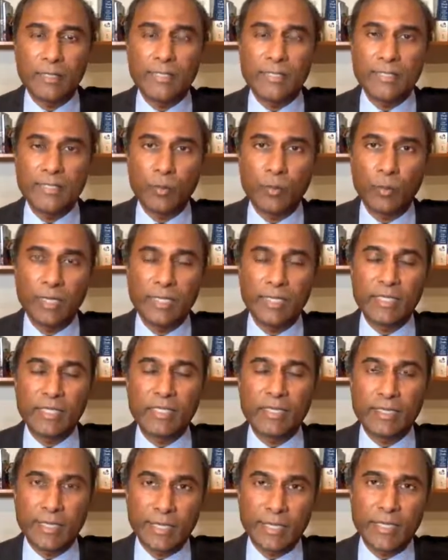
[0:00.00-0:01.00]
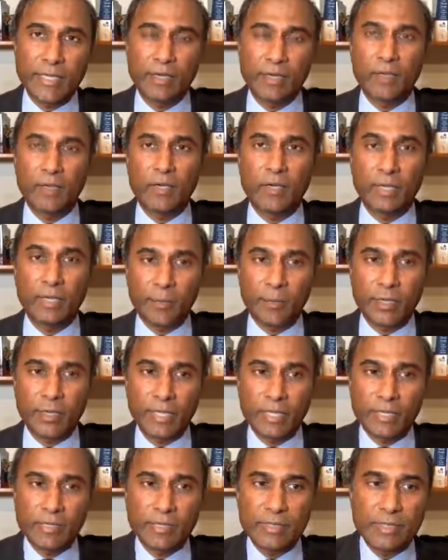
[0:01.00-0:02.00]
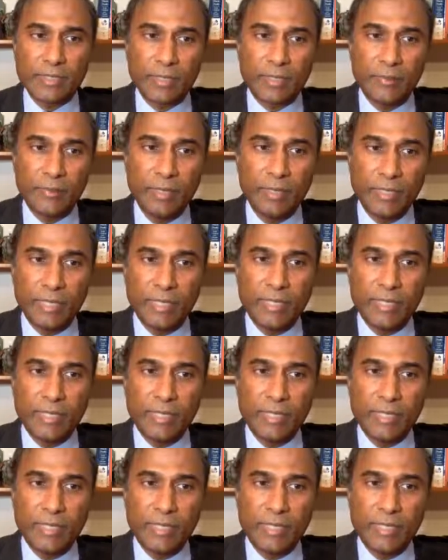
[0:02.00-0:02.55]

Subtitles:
is that we need to take care of our operating system,